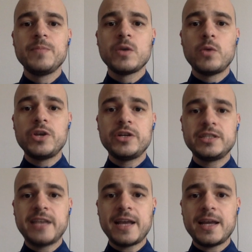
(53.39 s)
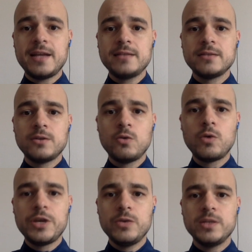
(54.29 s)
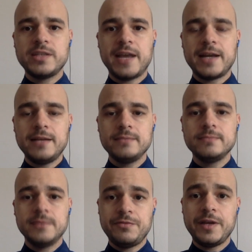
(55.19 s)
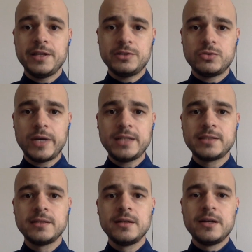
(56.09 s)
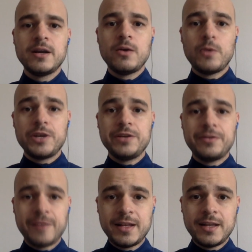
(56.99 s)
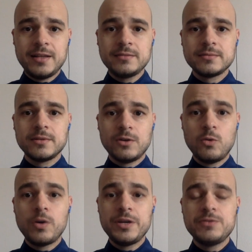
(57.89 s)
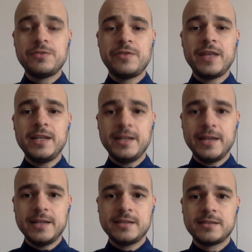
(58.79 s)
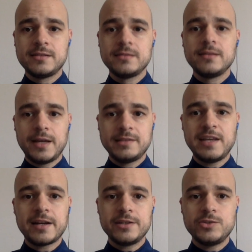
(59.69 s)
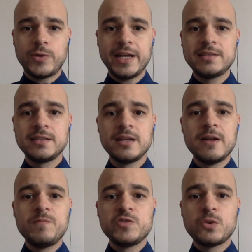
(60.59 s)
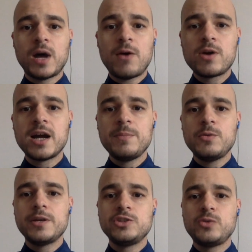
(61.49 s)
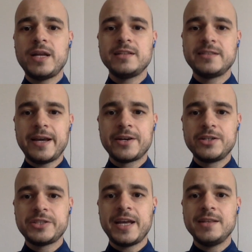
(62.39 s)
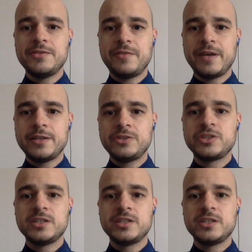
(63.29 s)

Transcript: When you're attacking, who are you attacking? Defenders, right? When you're defending, who are you defending against? Attackers, right? So how come you want to train attackers and defenders